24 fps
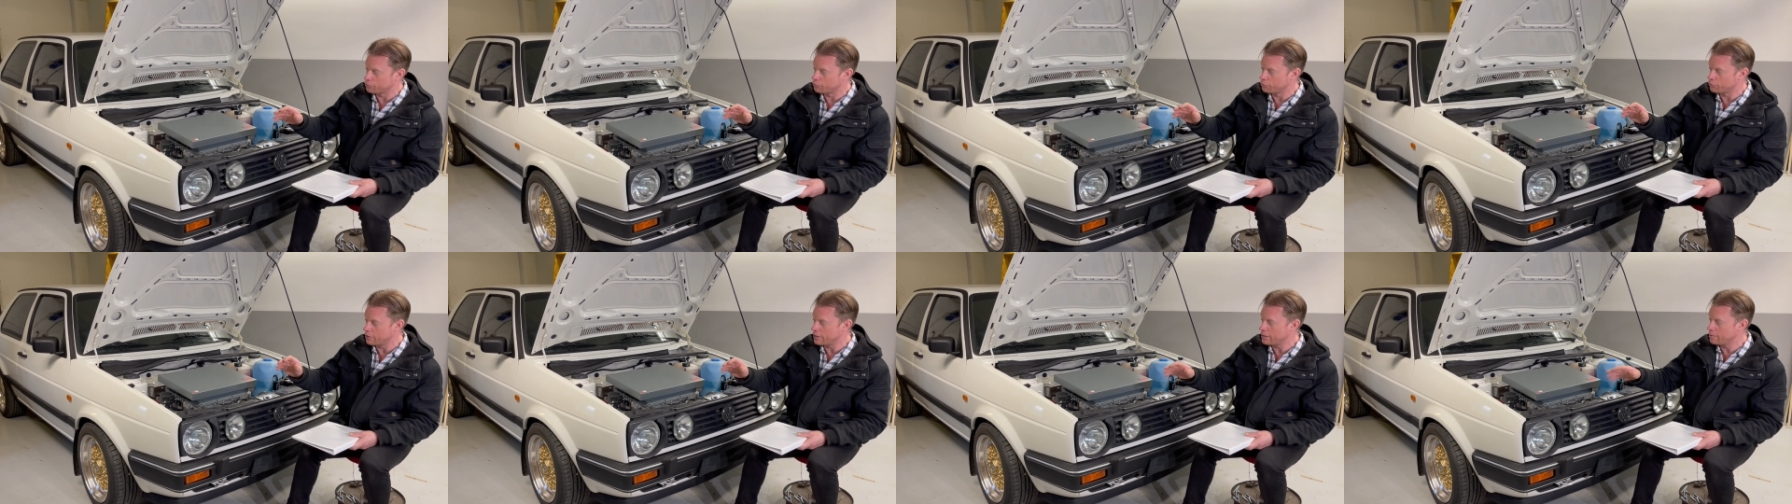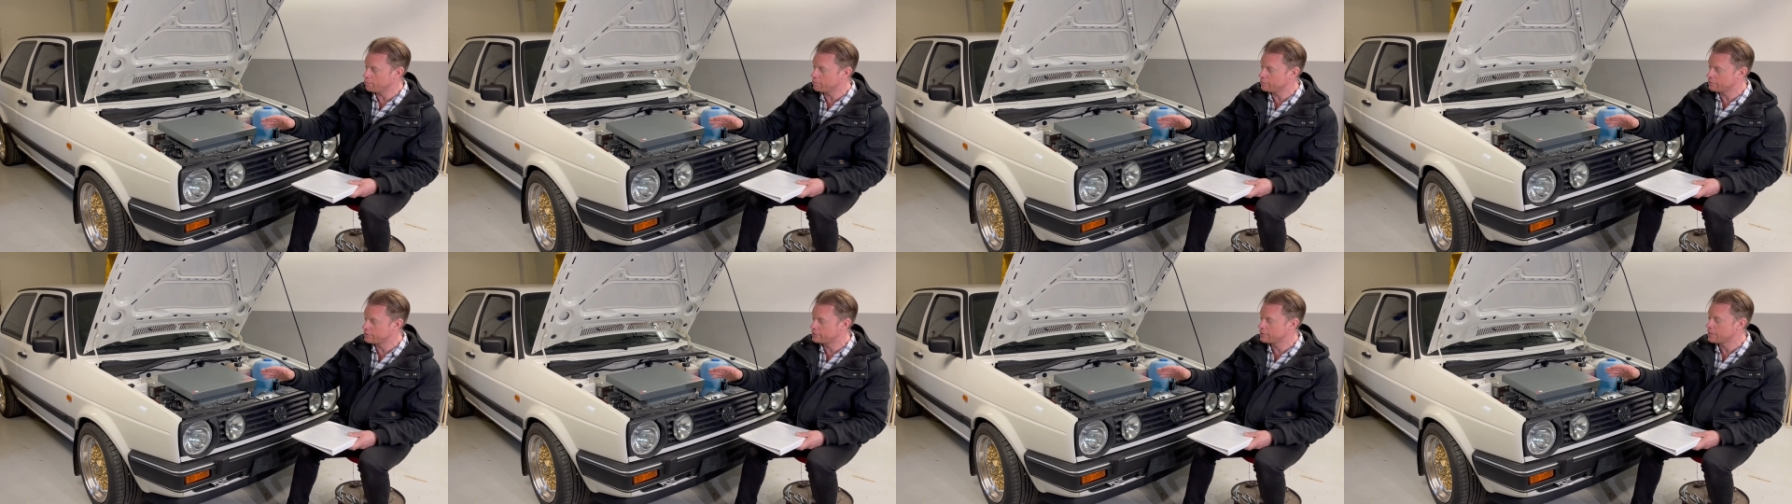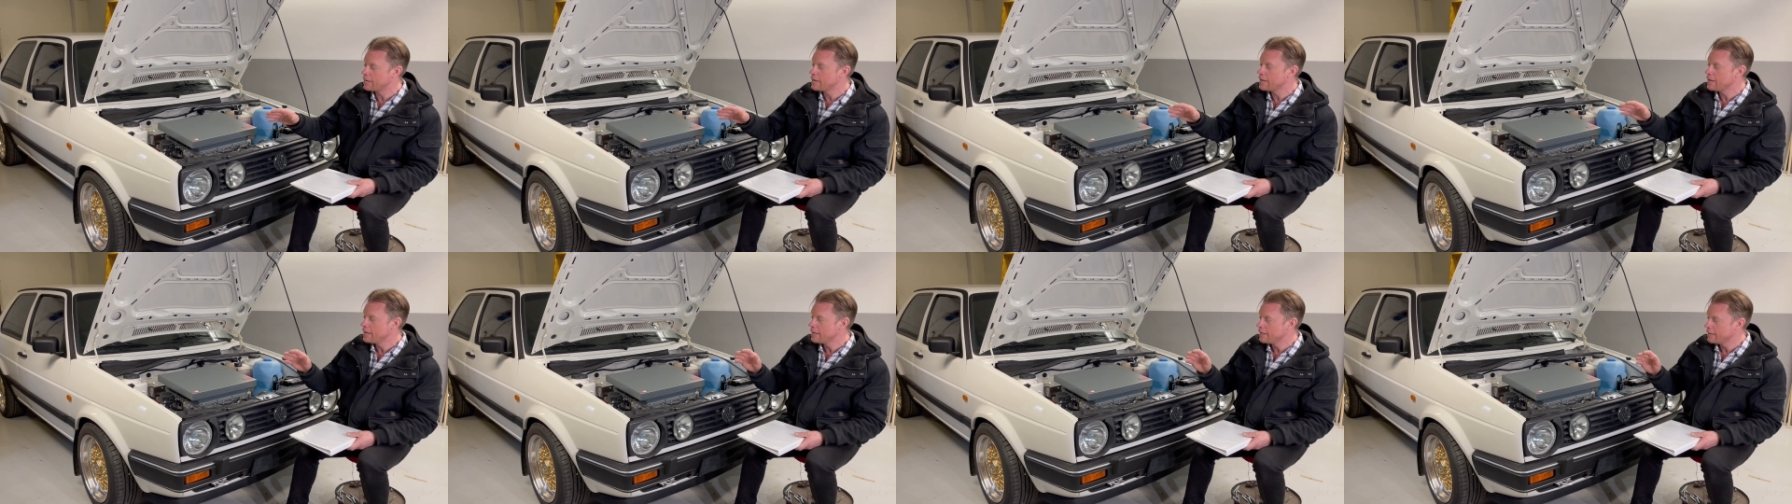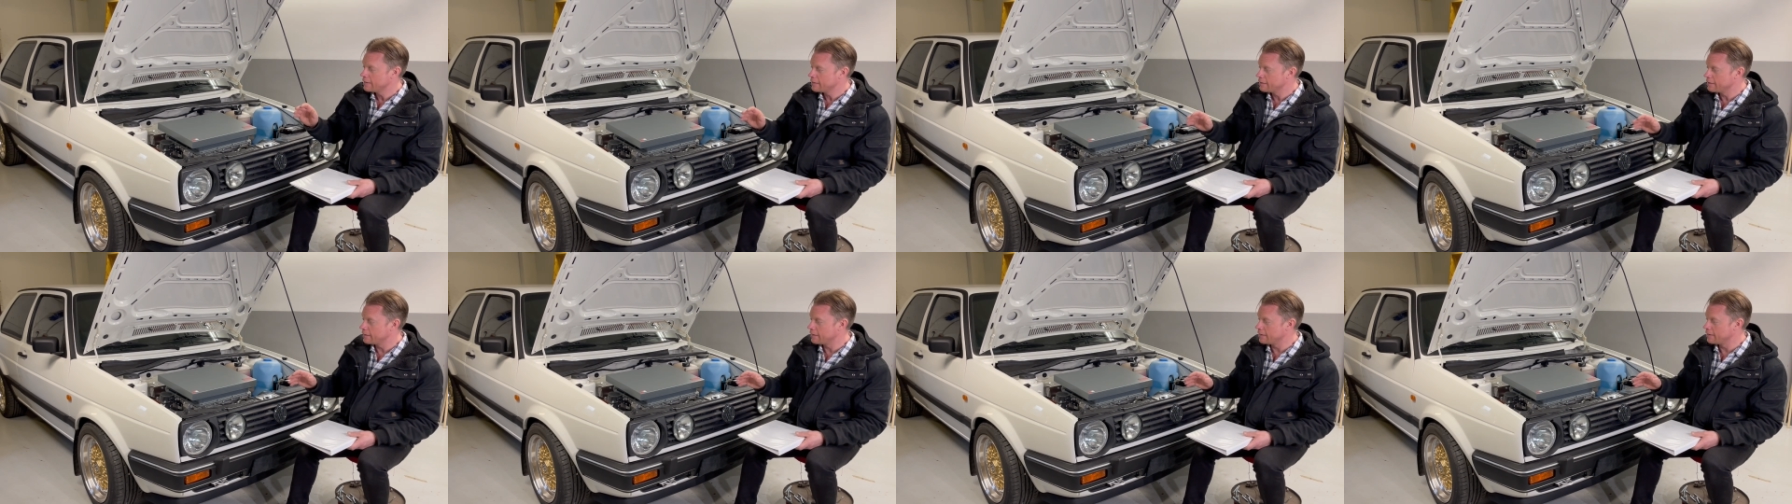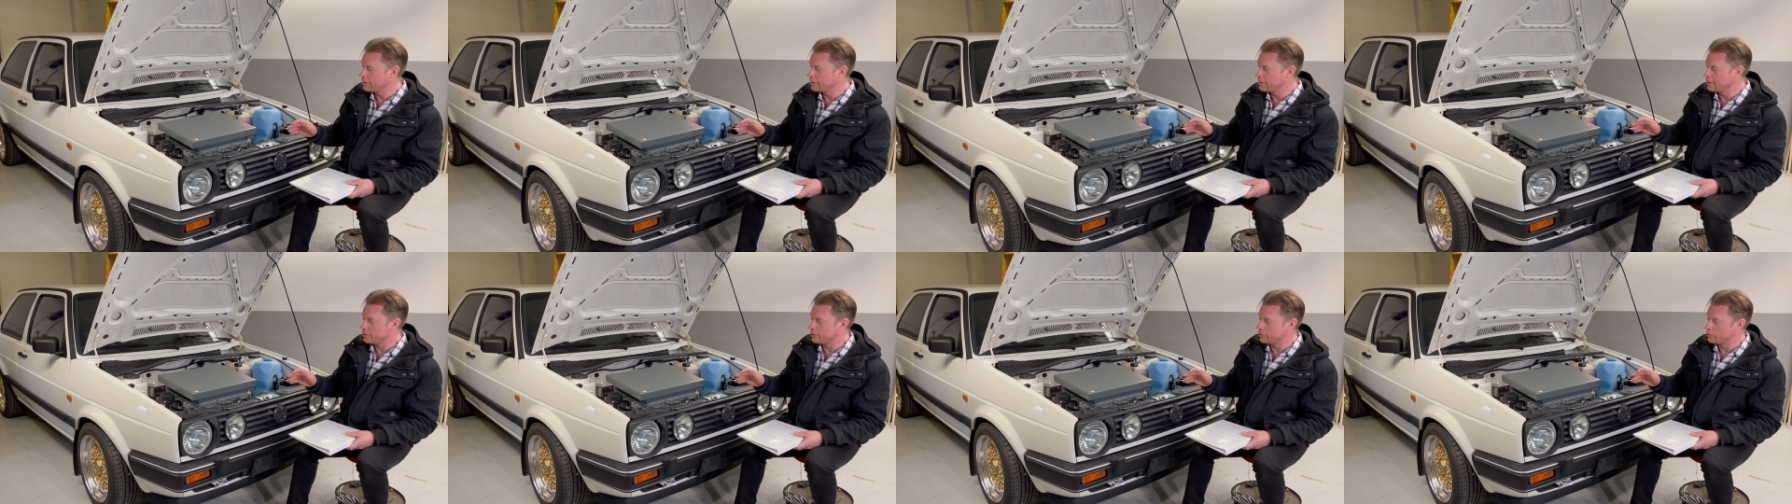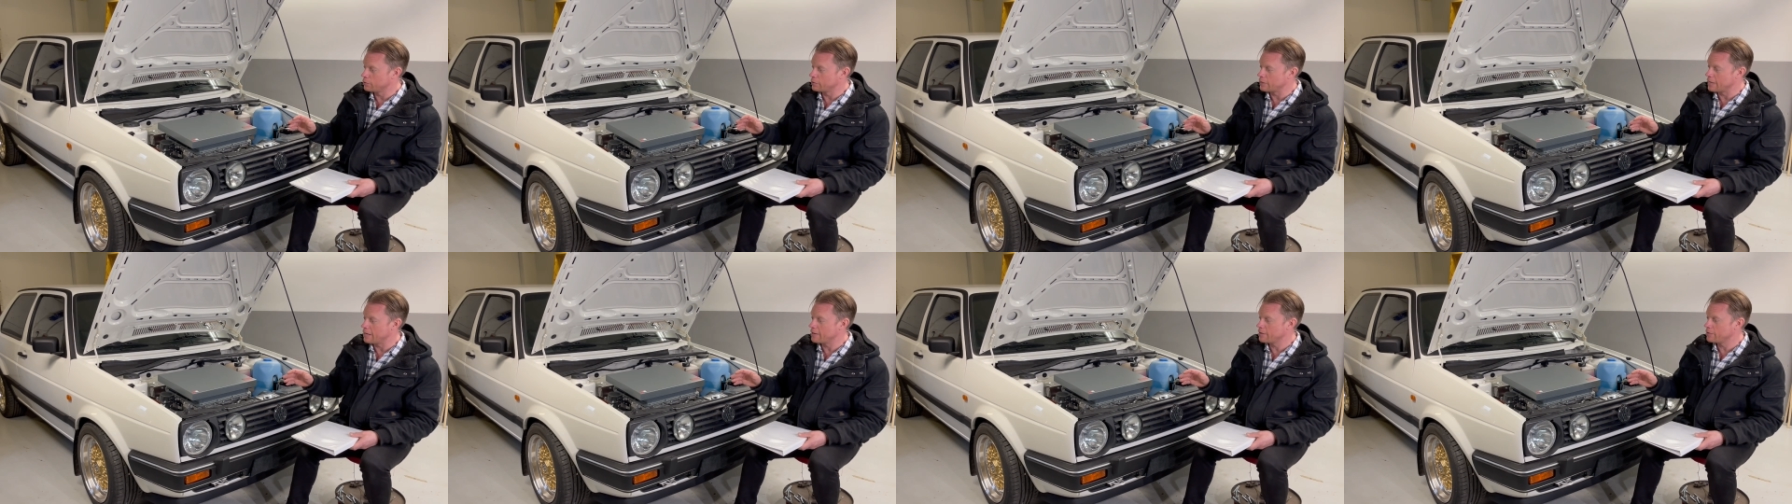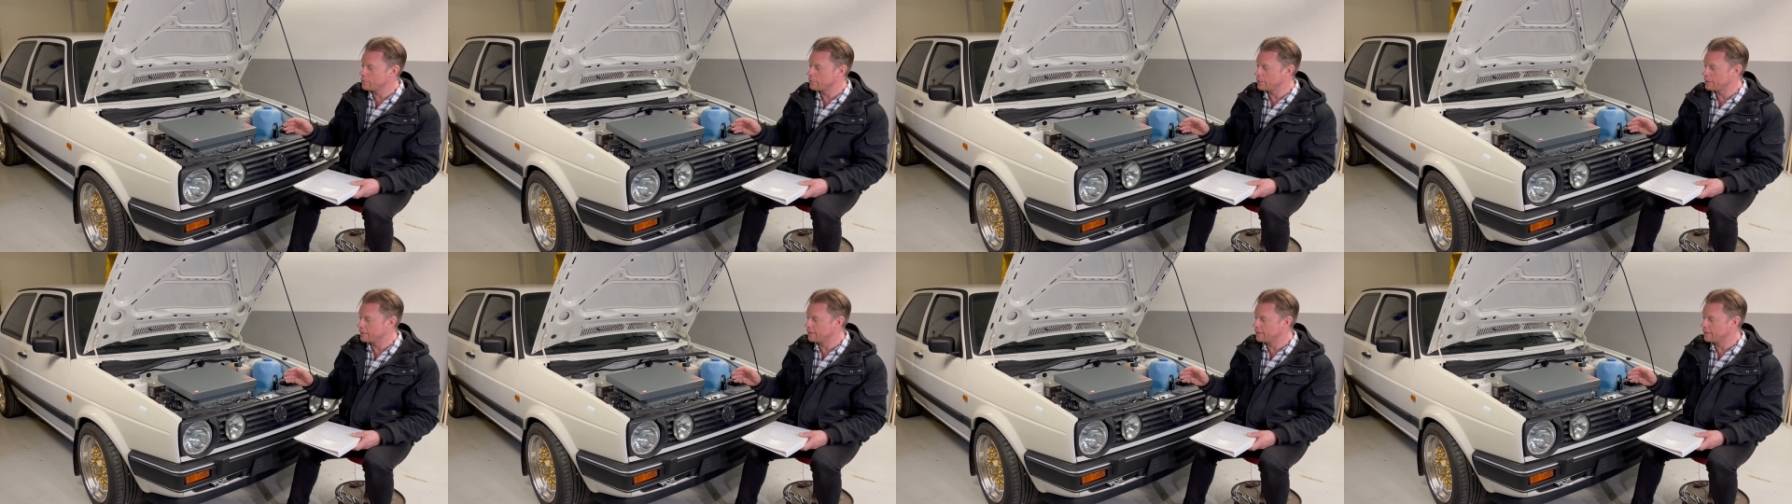rims together with